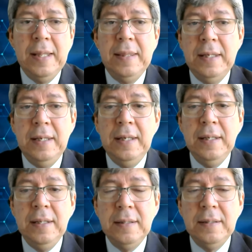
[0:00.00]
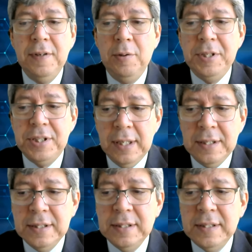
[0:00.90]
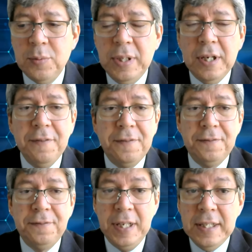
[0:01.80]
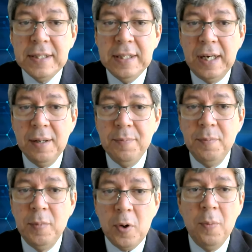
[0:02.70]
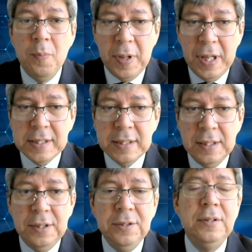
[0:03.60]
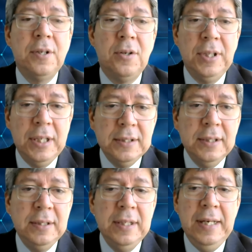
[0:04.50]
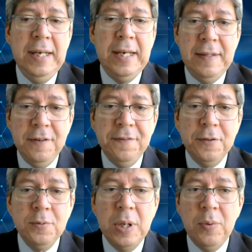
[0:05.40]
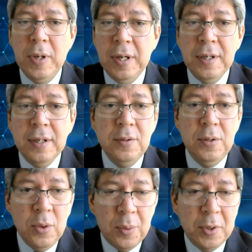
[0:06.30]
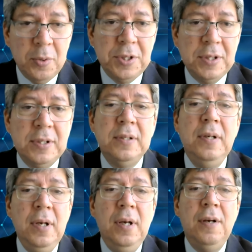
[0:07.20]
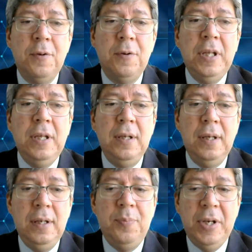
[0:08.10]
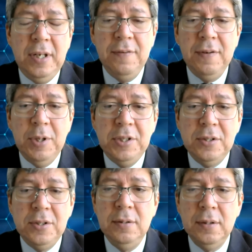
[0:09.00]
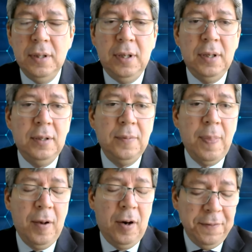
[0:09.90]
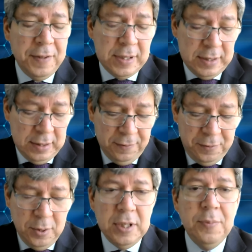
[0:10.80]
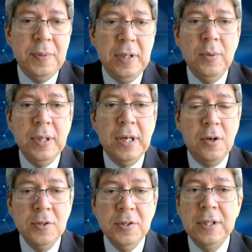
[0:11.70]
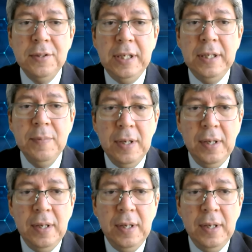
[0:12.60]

The development challenges that we are facing are more complex and interconnected, and therefore require new approaches. From the Independent Evaluation Office of UNDP, we are constantly